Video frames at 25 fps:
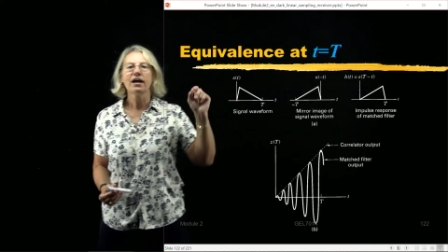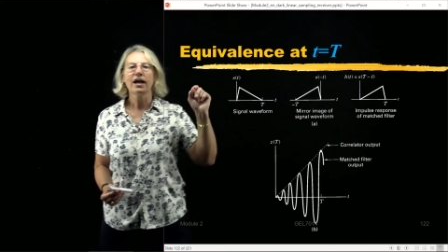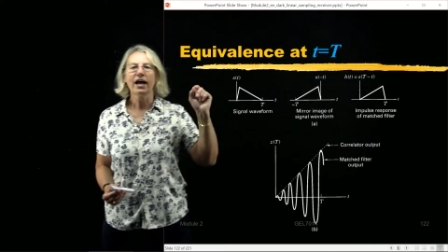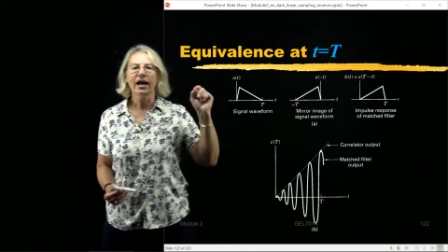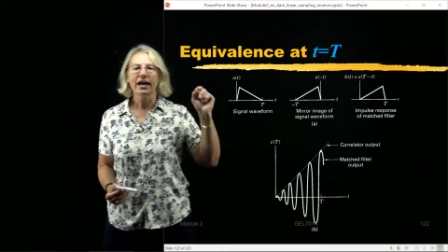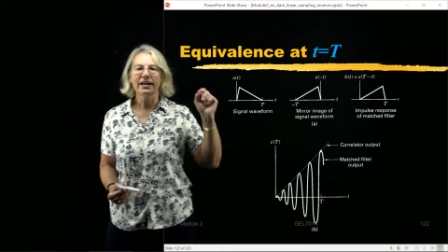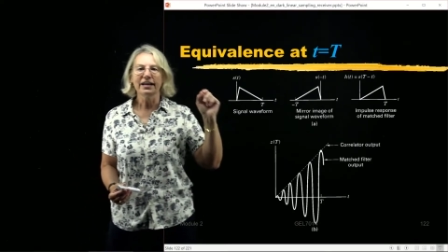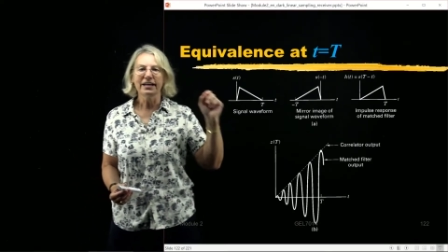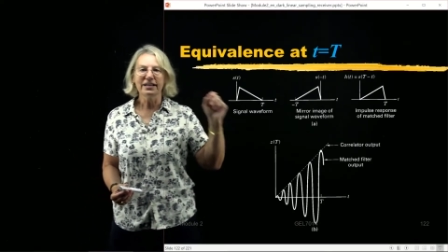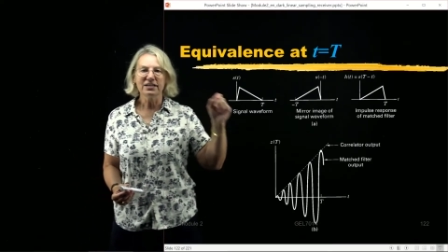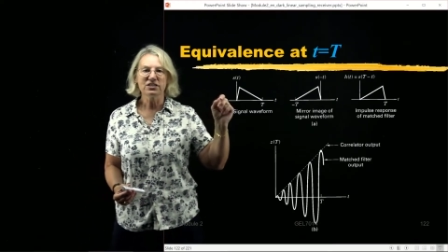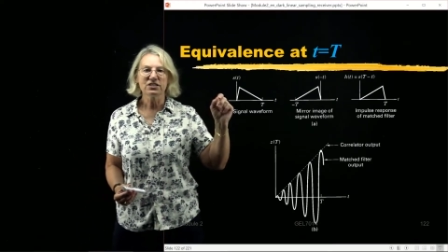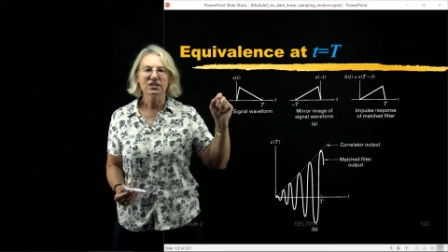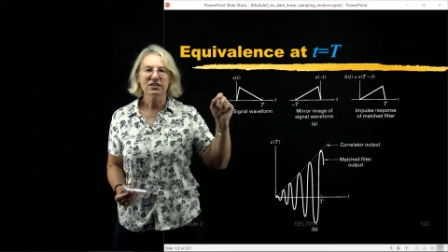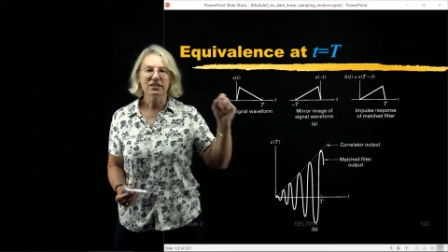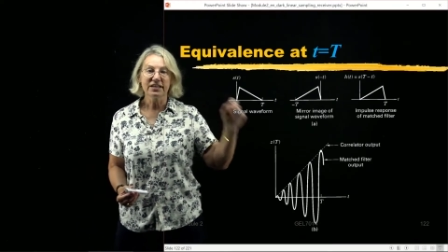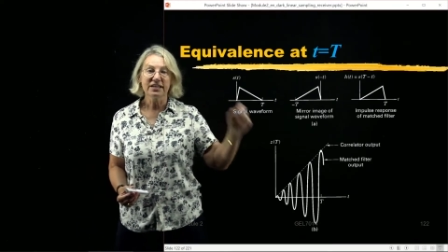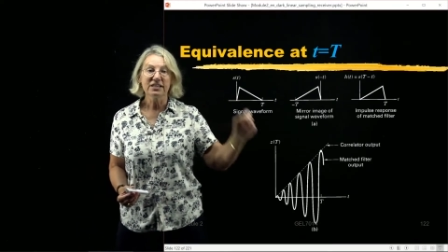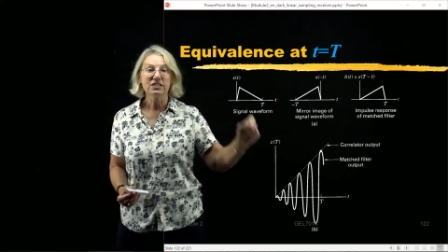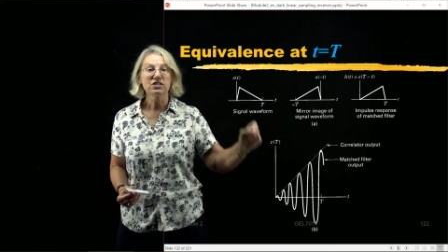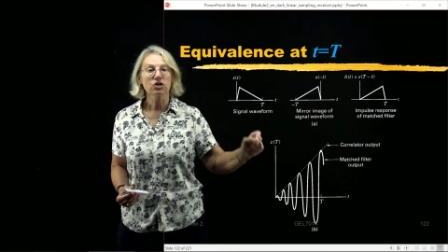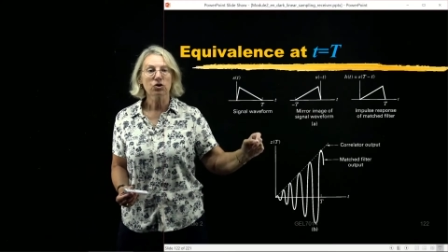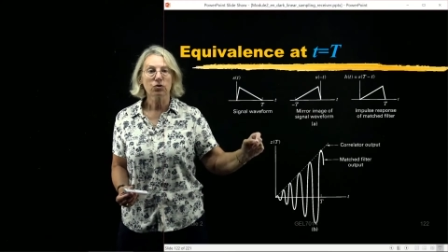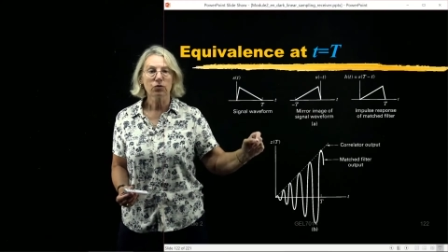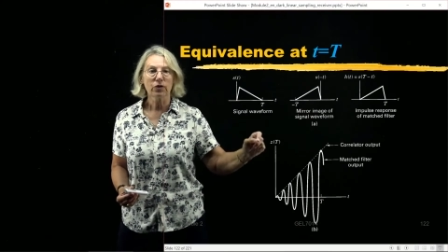and the
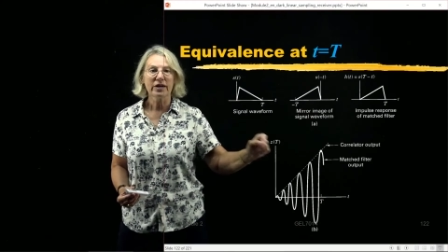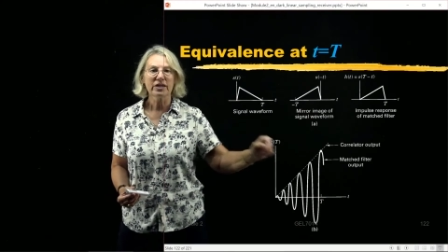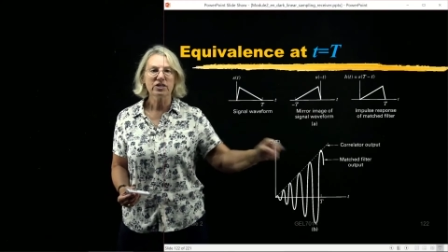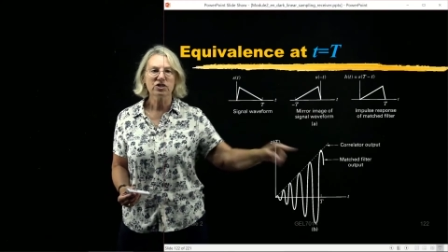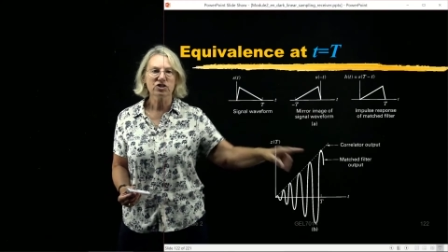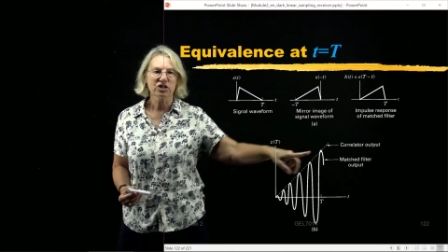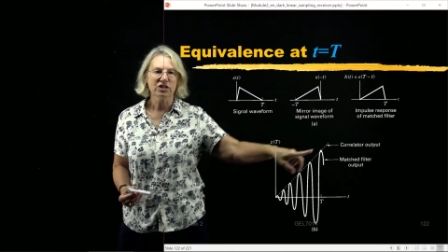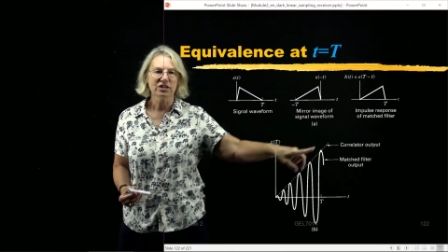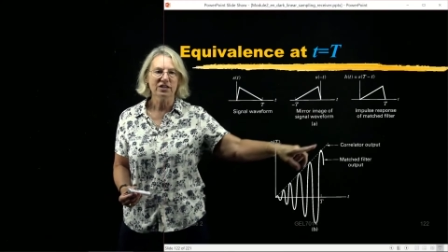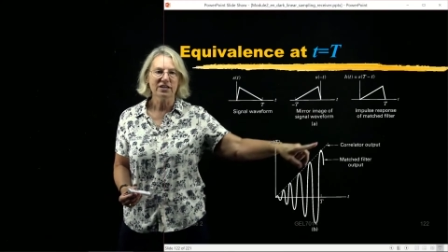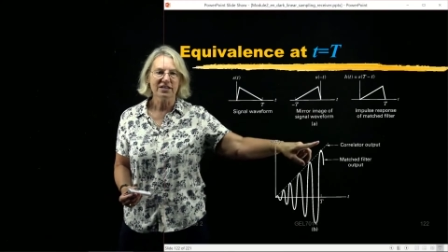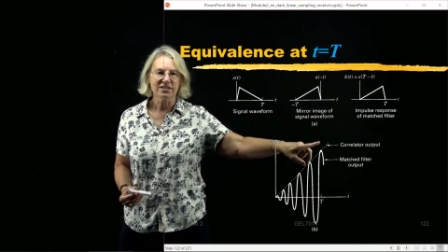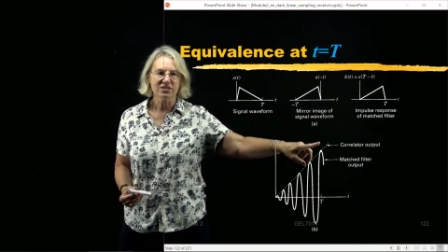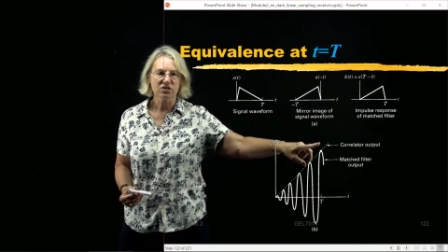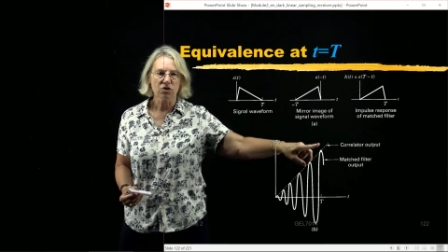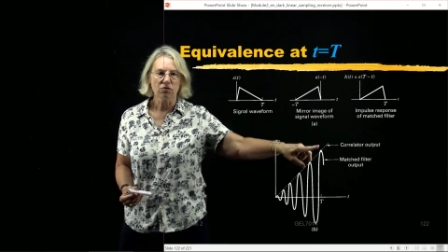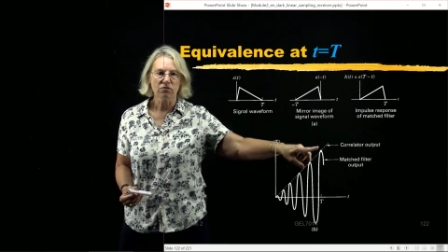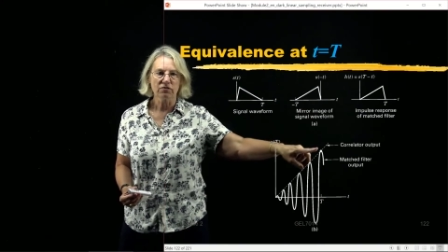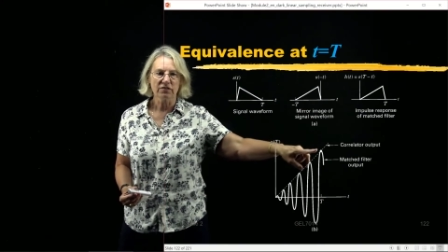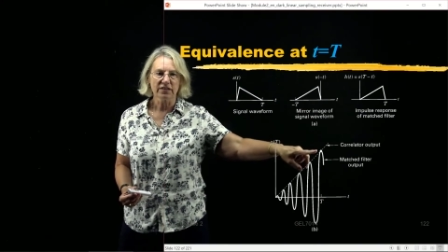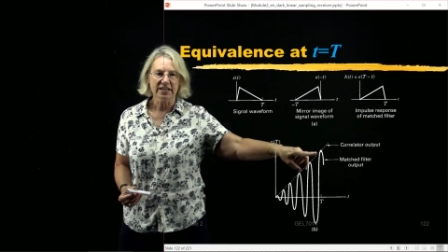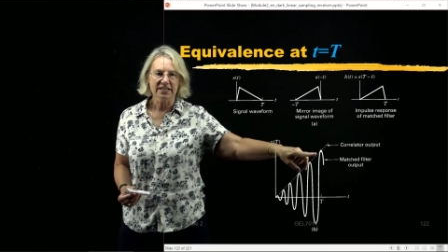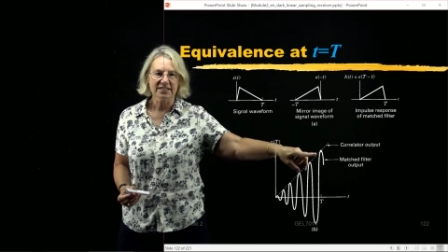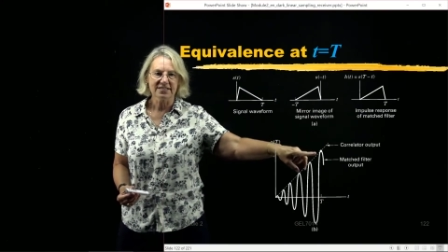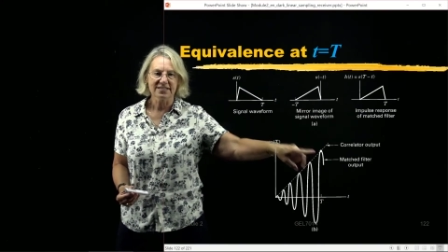integration is
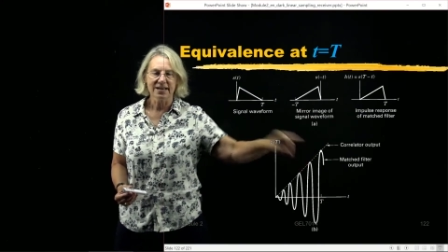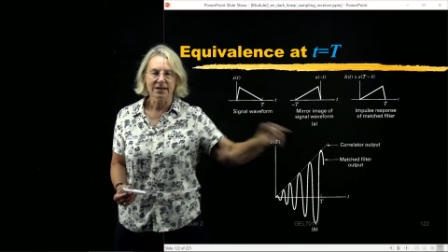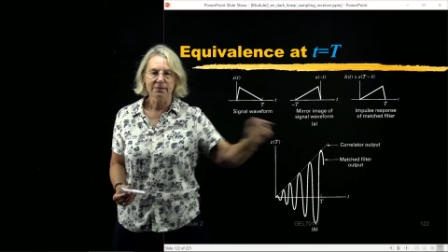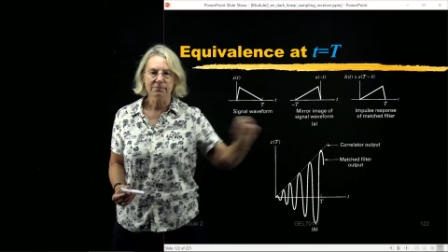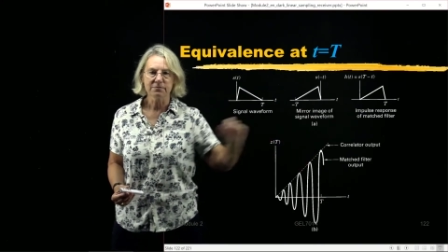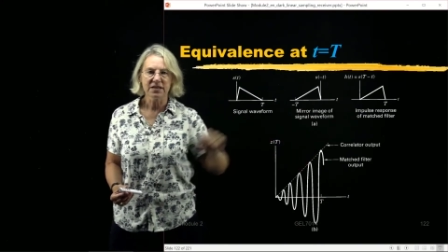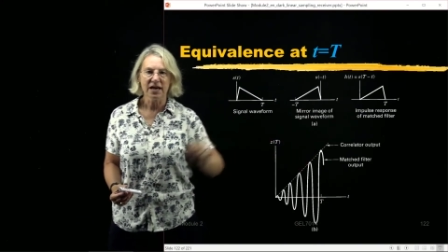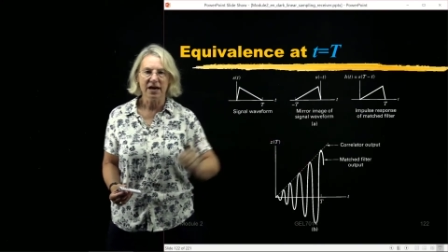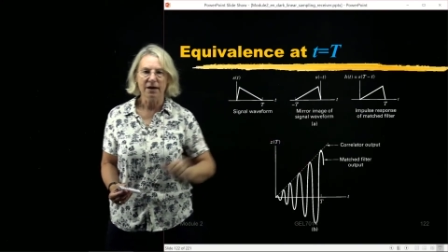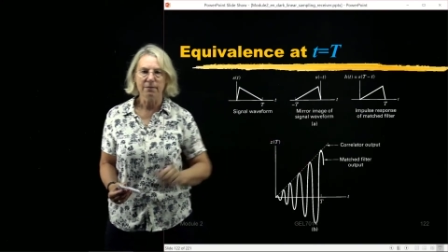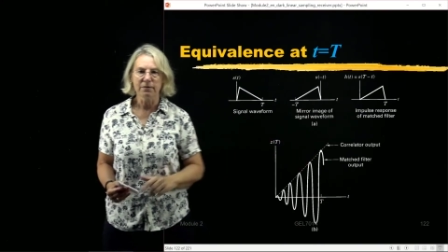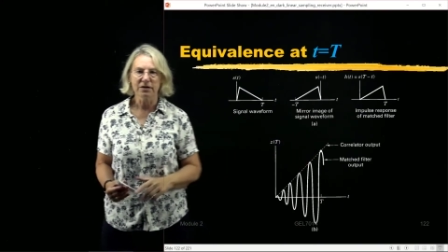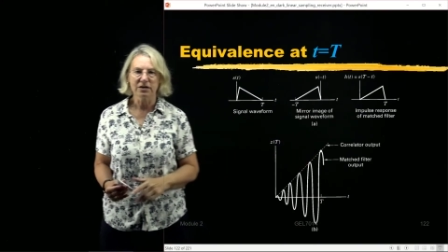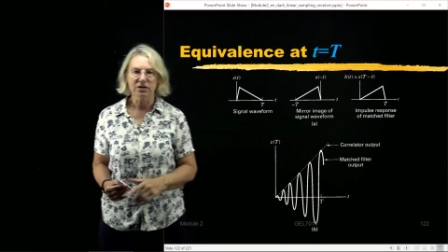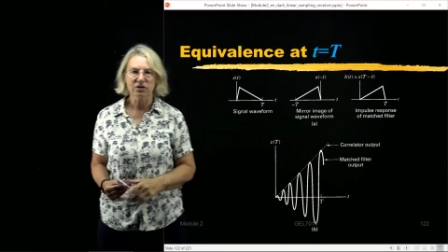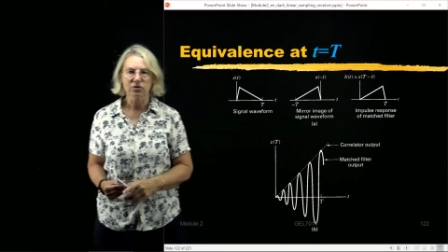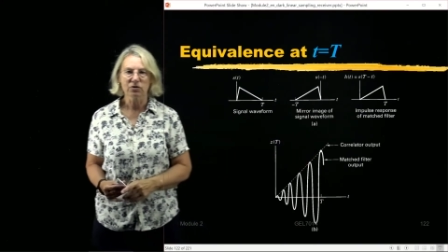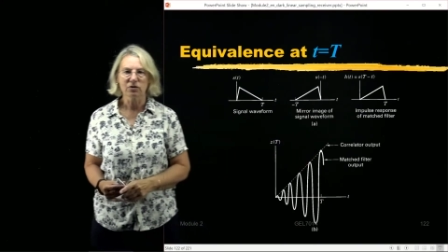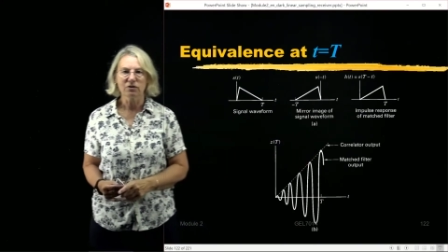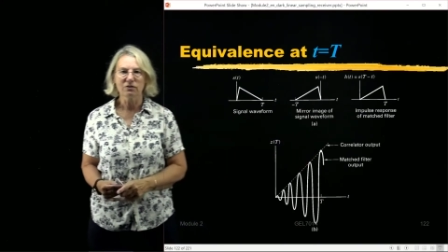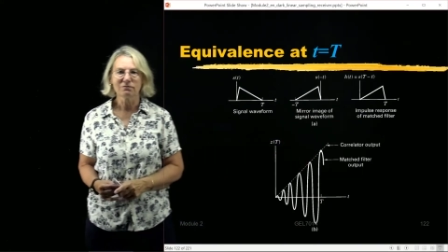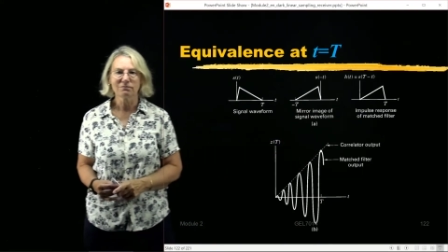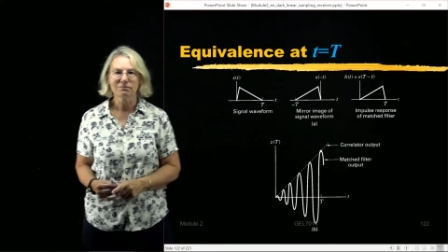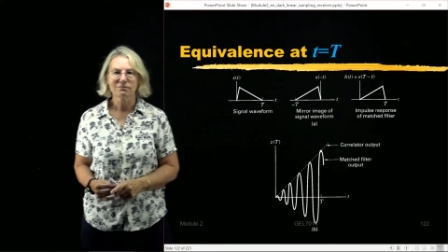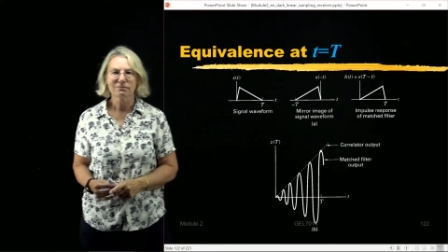over that same time
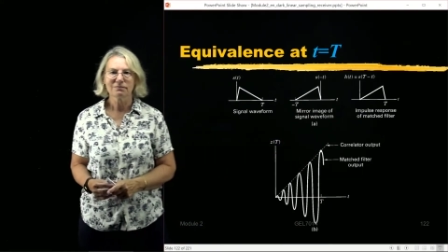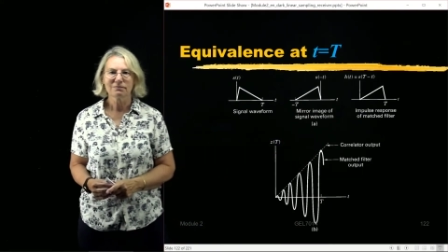interval.